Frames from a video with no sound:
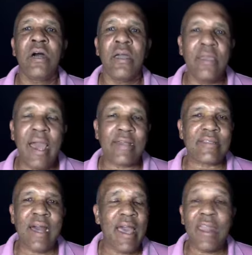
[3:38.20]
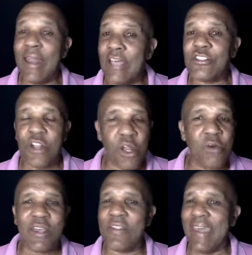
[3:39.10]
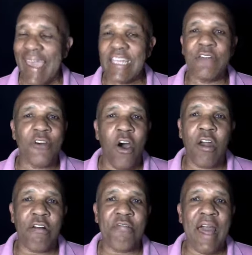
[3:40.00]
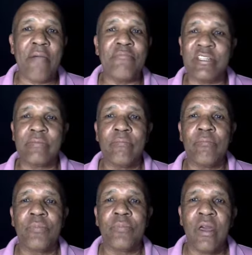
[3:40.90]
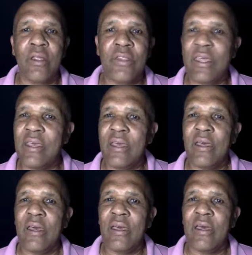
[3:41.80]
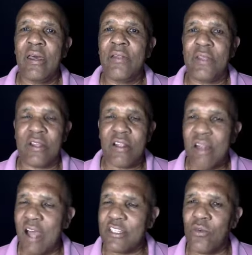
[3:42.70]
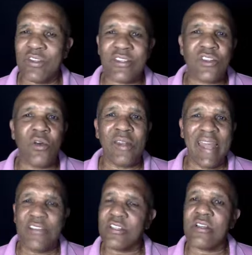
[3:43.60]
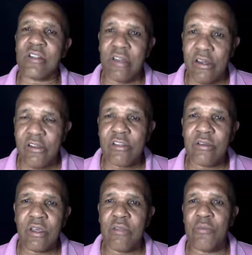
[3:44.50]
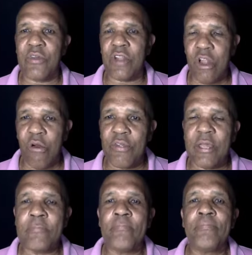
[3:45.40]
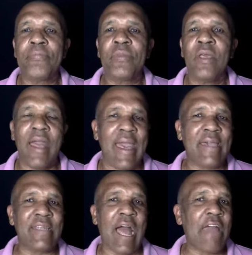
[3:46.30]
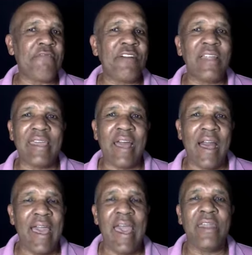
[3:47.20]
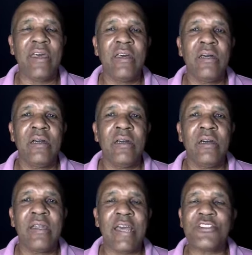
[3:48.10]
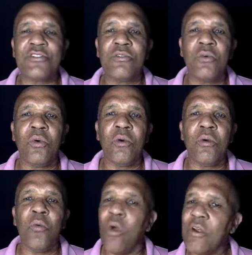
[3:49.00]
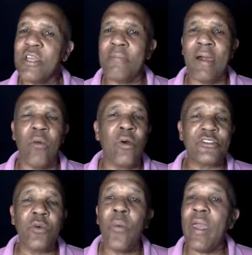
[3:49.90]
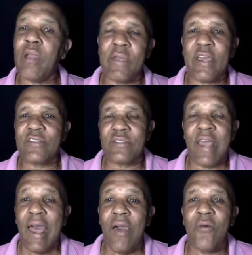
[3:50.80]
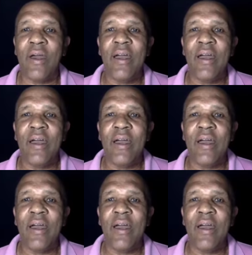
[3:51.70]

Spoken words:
yes, I had less clothes at the end of all of that, but the the closet was so less cluttered with the clothing, and I felt like I had less to worry about what to wear, because now